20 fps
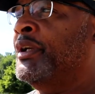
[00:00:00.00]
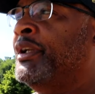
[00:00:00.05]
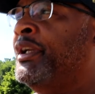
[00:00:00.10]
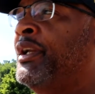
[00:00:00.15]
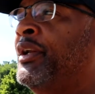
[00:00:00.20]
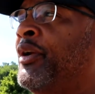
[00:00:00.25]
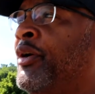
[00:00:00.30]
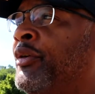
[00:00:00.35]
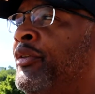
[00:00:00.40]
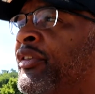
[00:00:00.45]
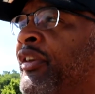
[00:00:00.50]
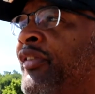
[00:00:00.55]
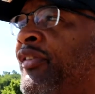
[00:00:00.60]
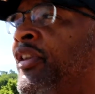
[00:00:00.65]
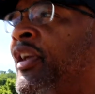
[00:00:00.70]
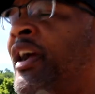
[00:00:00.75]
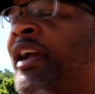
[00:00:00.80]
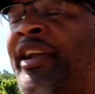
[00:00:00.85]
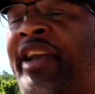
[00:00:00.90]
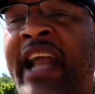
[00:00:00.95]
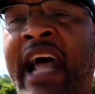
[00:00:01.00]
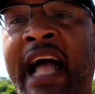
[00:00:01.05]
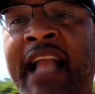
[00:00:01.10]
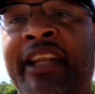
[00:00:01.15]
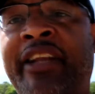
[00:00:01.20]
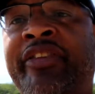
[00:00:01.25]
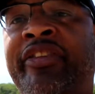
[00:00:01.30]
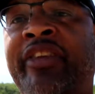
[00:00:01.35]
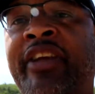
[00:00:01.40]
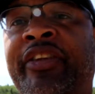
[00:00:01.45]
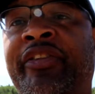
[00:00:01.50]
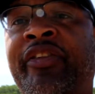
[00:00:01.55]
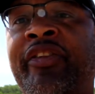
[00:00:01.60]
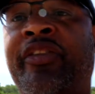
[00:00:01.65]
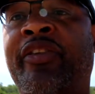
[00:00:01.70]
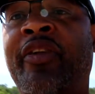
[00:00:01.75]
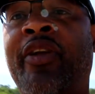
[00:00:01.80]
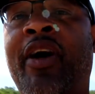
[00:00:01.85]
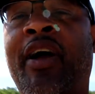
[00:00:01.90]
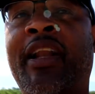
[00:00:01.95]
You know just to acknowledge us.
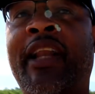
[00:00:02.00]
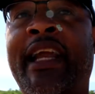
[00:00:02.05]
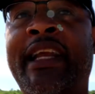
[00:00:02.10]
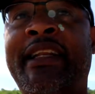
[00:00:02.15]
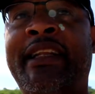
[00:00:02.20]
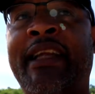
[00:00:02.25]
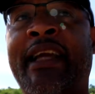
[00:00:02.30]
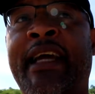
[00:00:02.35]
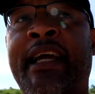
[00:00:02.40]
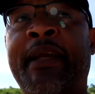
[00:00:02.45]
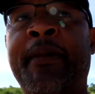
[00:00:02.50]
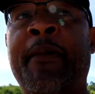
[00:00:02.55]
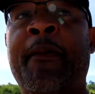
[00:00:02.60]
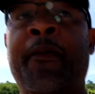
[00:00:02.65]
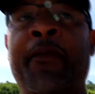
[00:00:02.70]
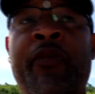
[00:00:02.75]
It's not like that.